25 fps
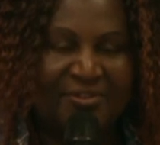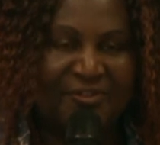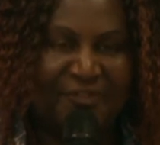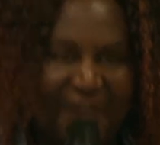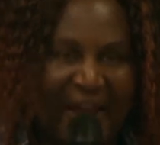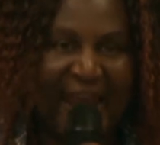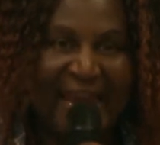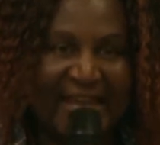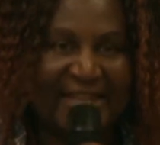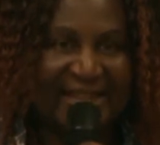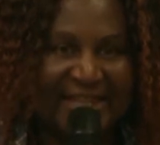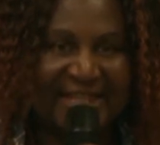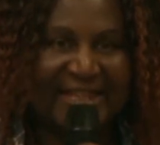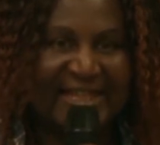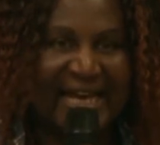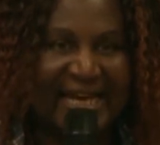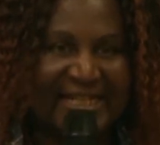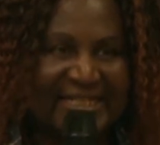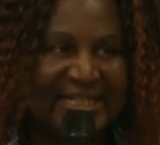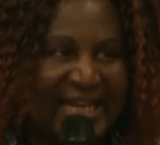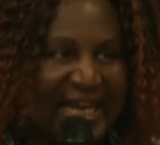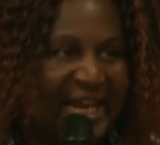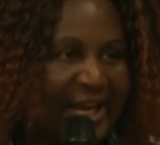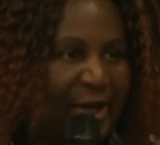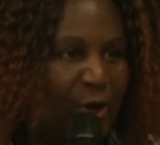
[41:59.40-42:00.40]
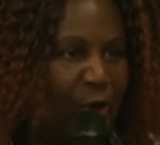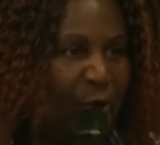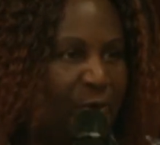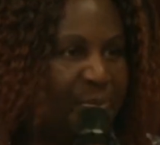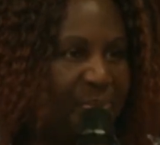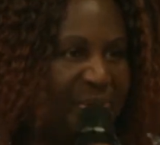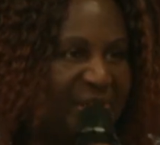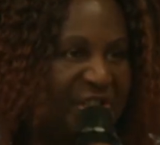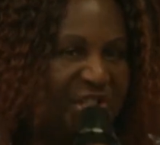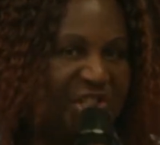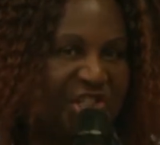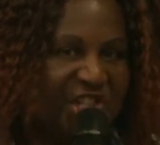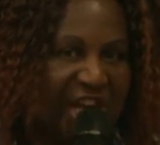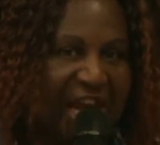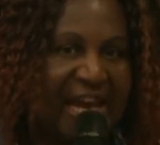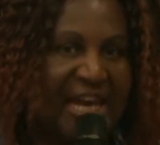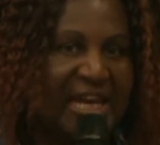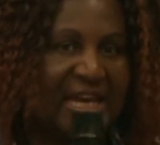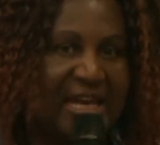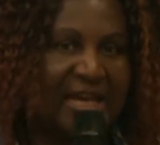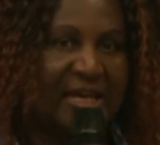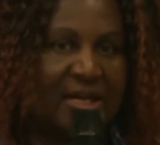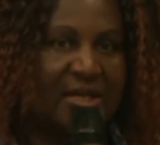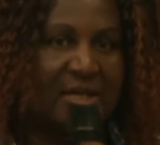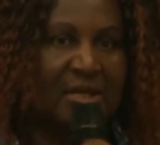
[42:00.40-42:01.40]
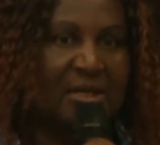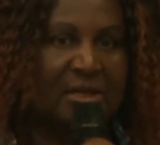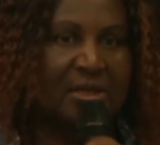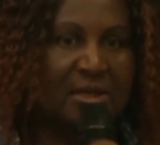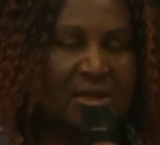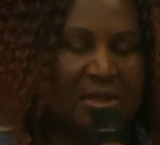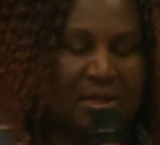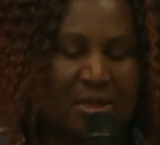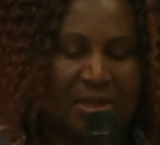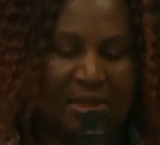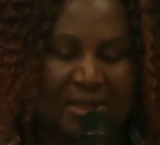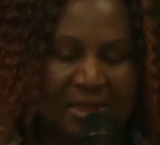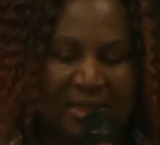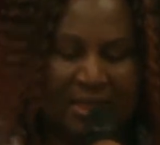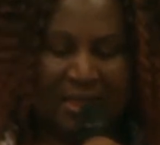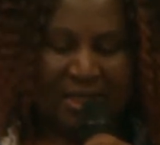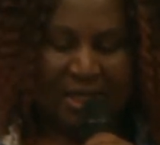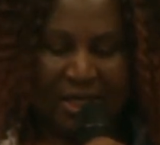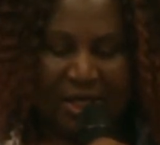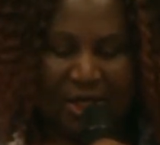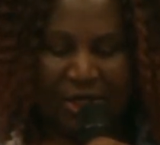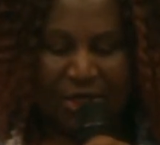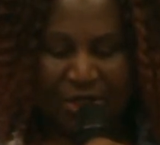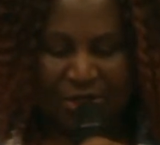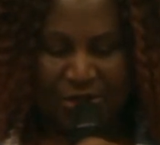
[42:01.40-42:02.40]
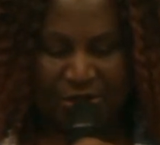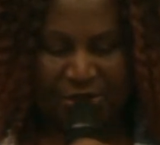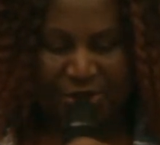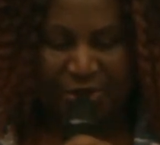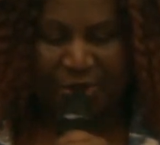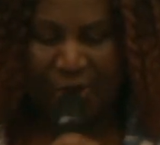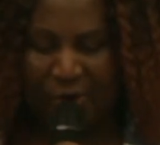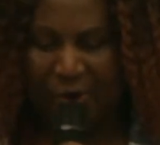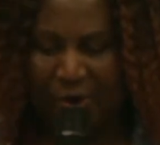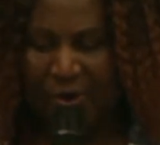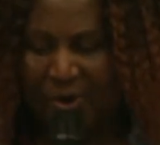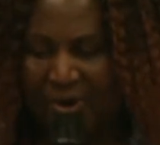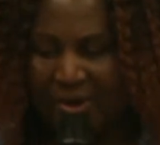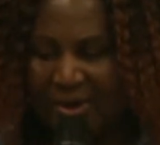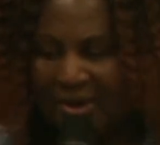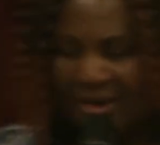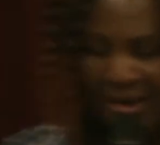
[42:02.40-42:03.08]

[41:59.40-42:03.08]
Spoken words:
Faith that cannot be shaken. You know,